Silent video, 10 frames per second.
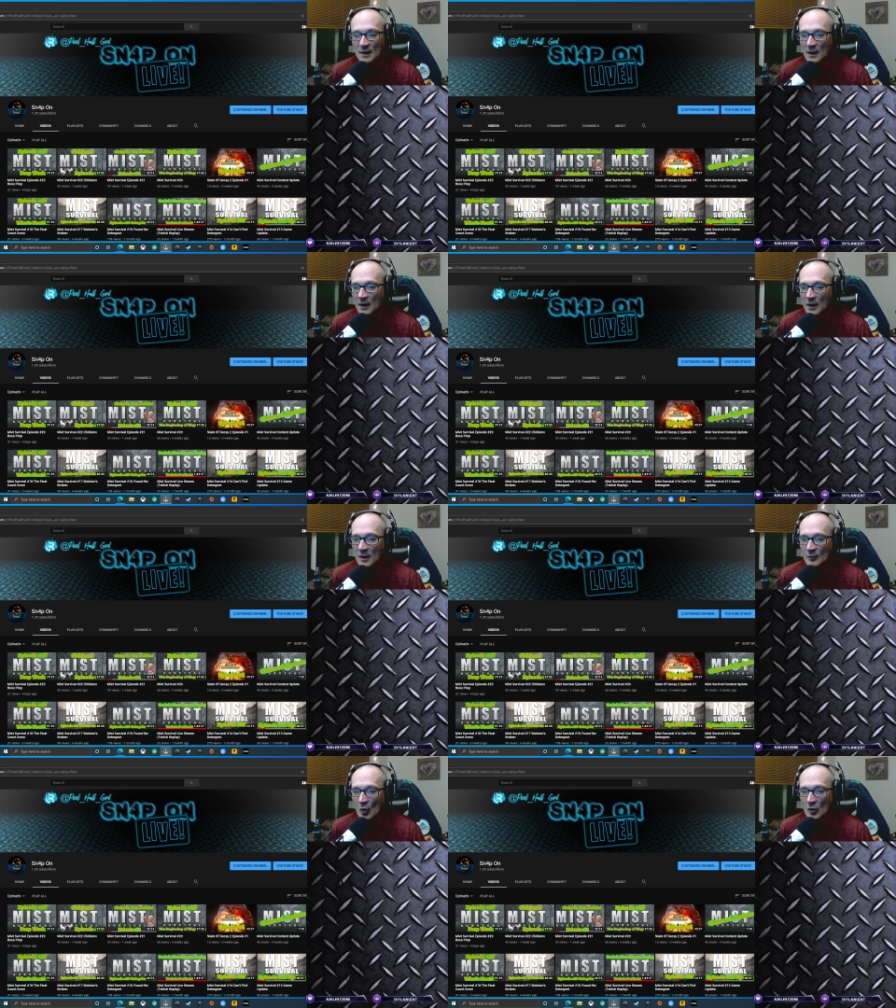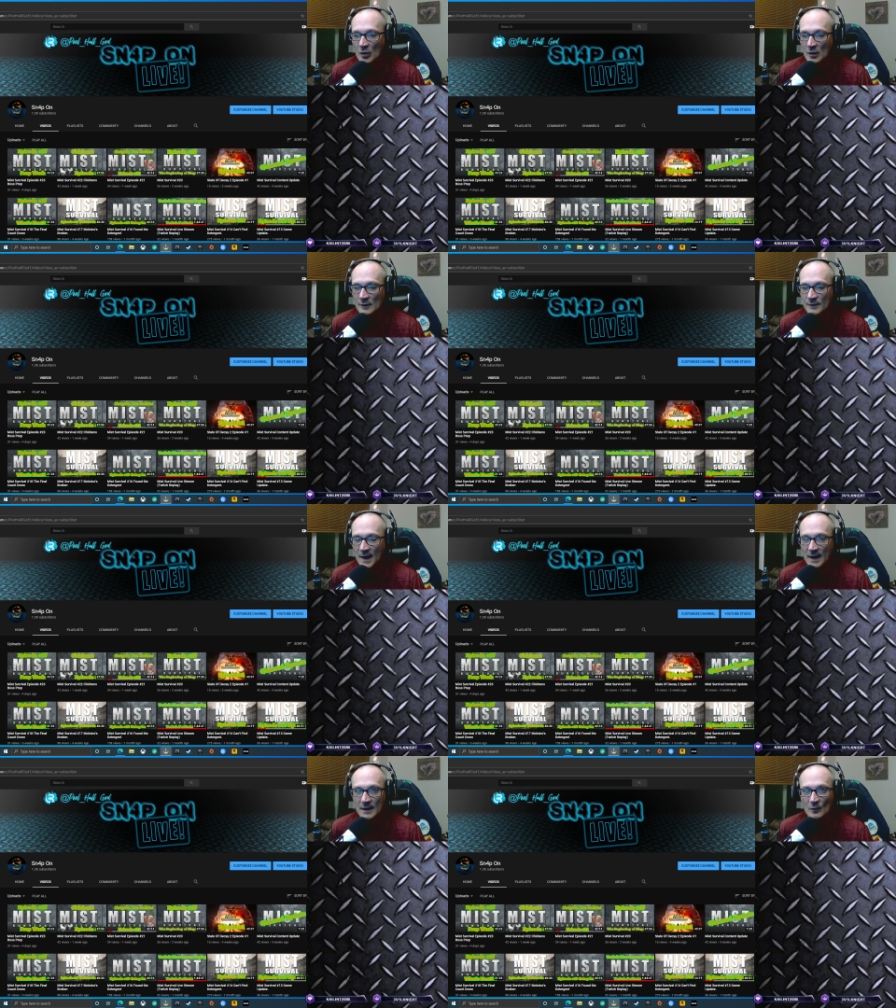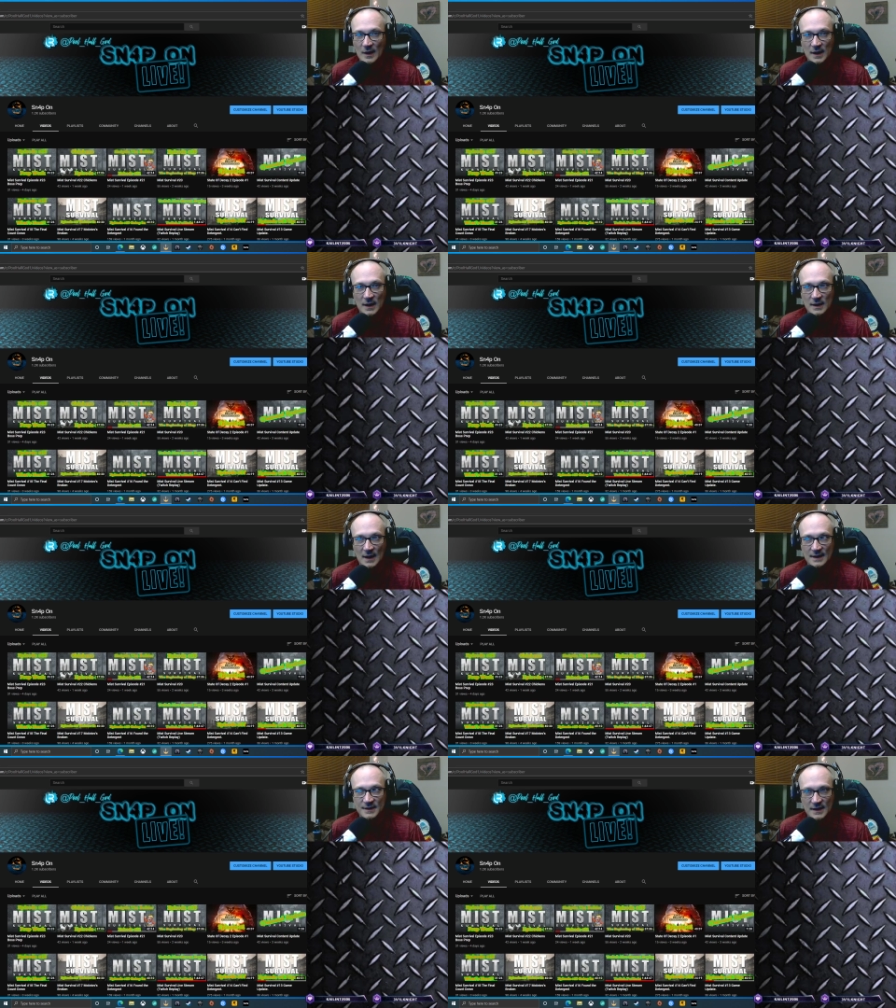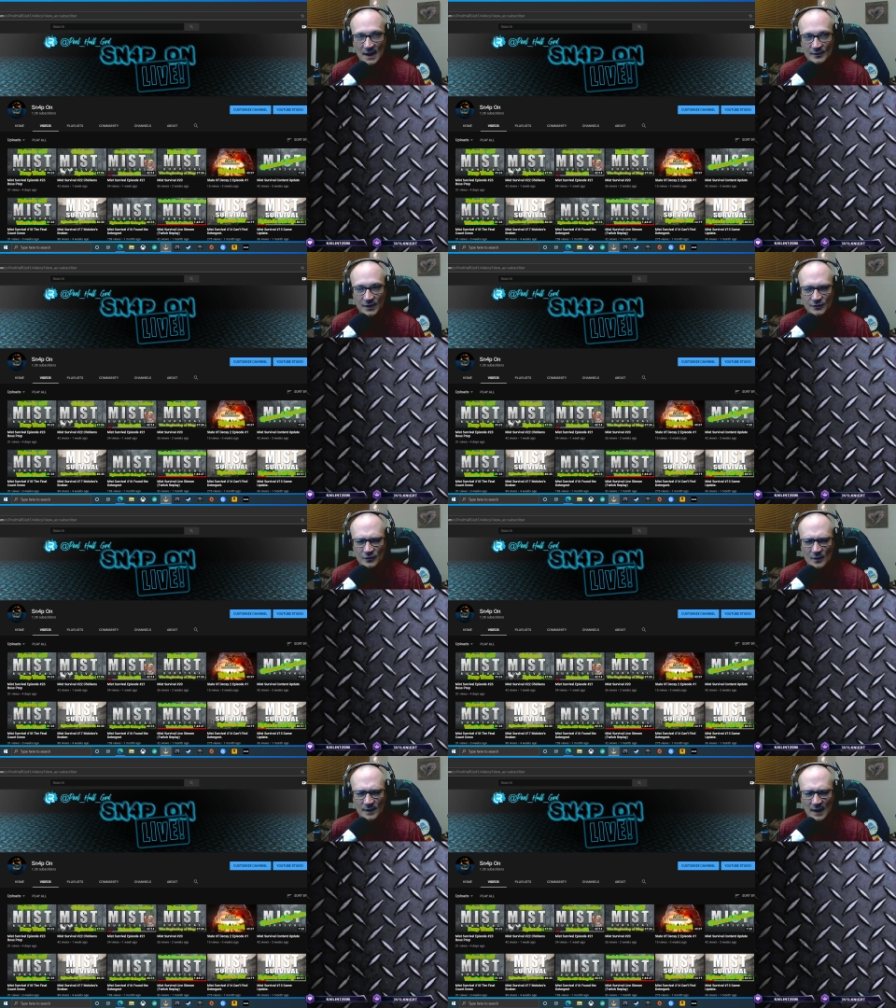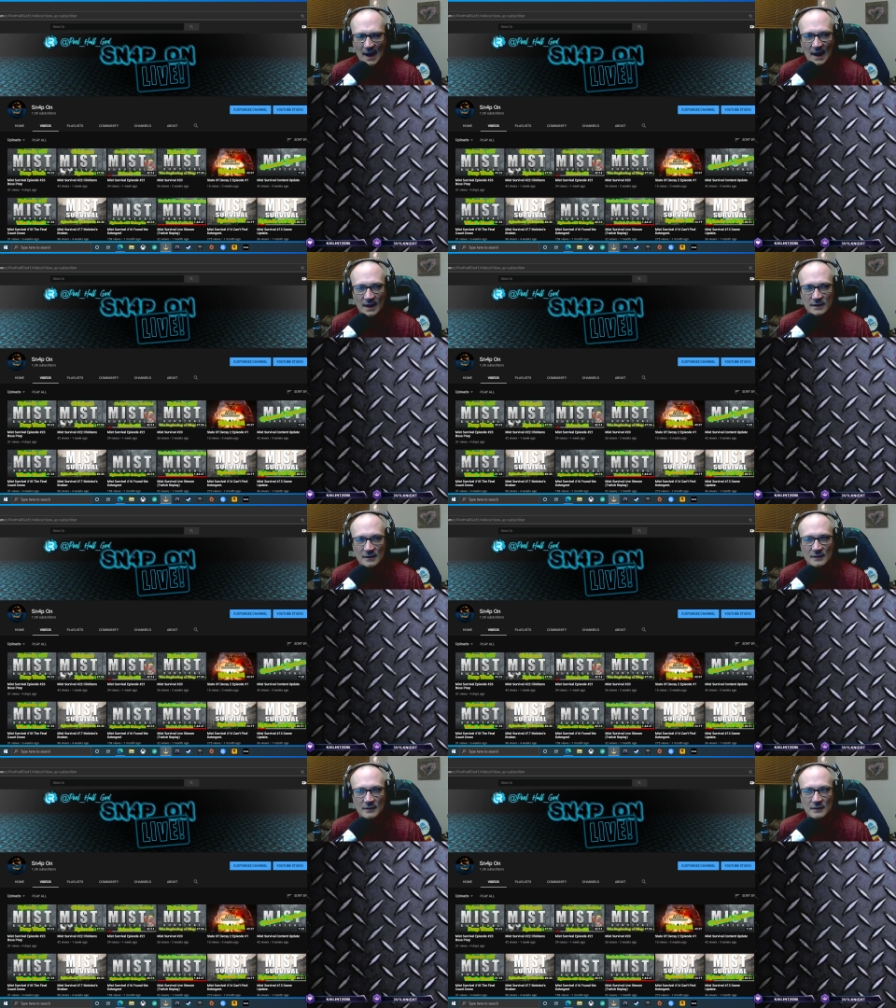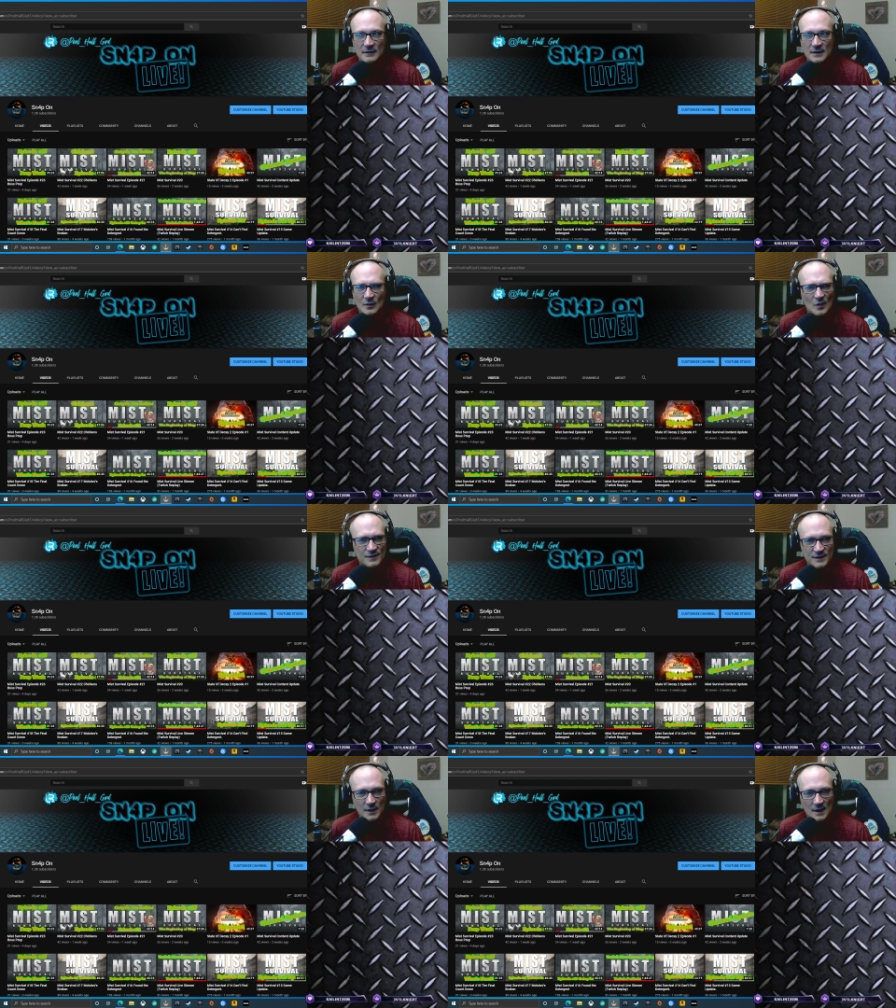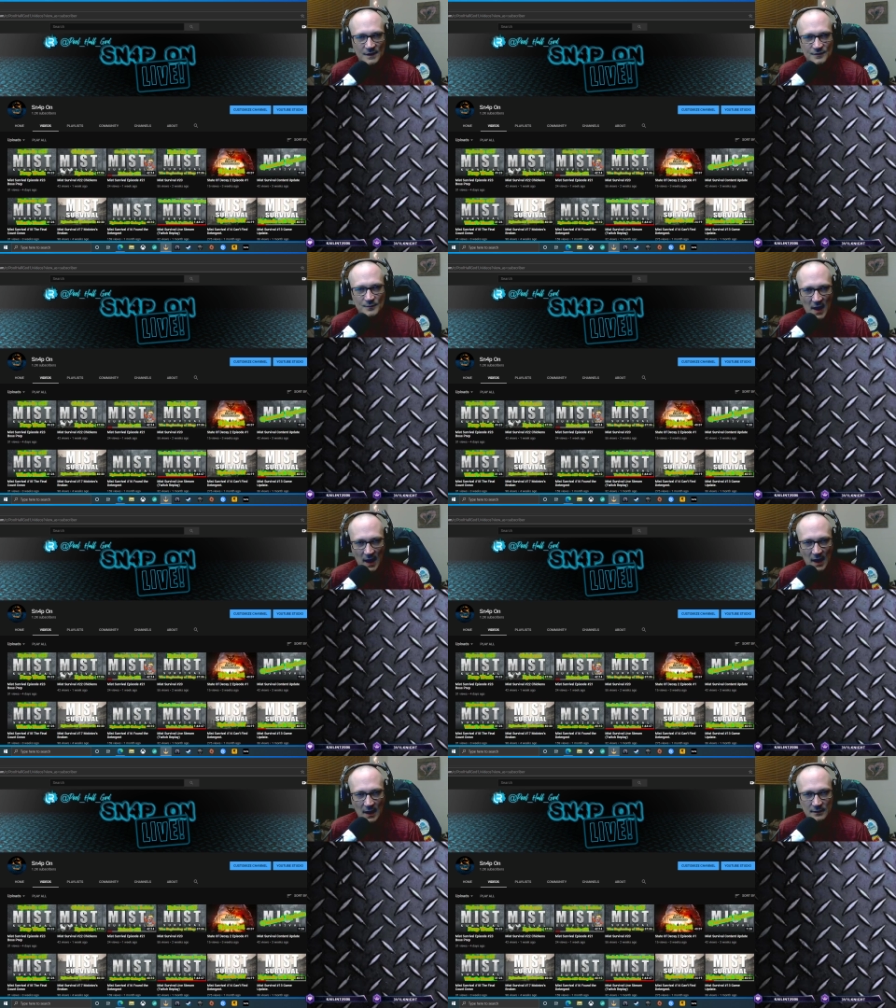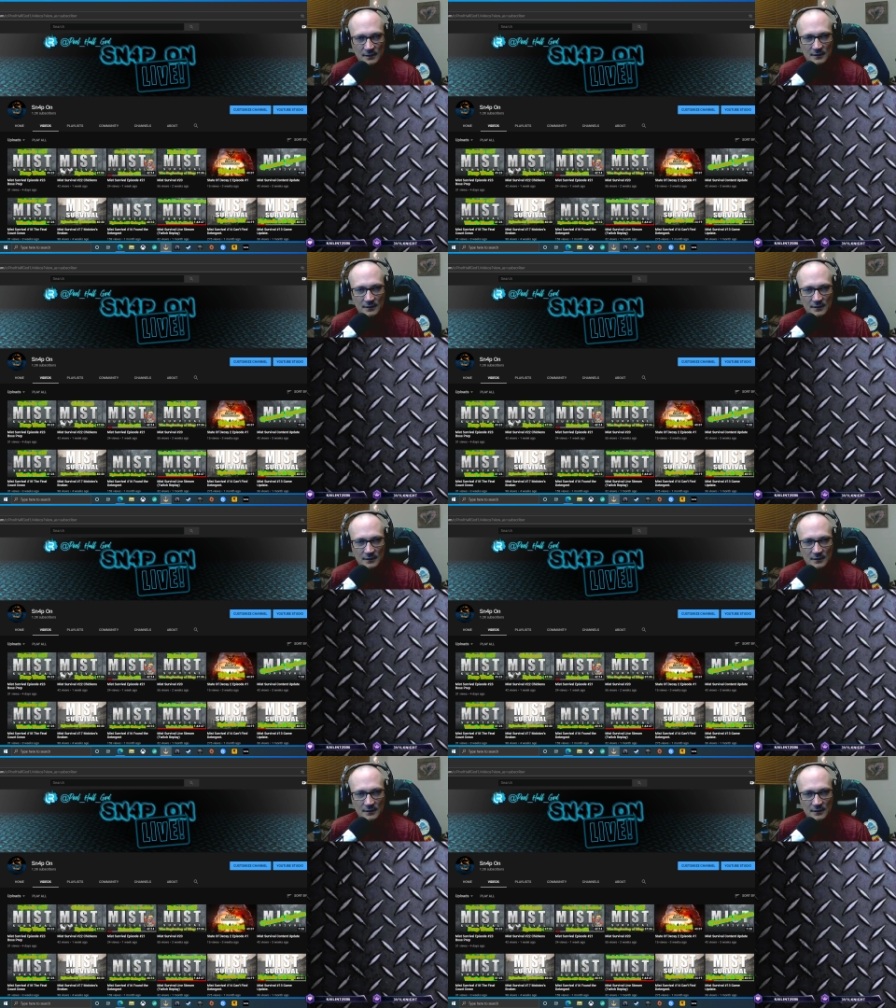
Um, or that when I did have an issue with lag, it wasn't nearly as bad.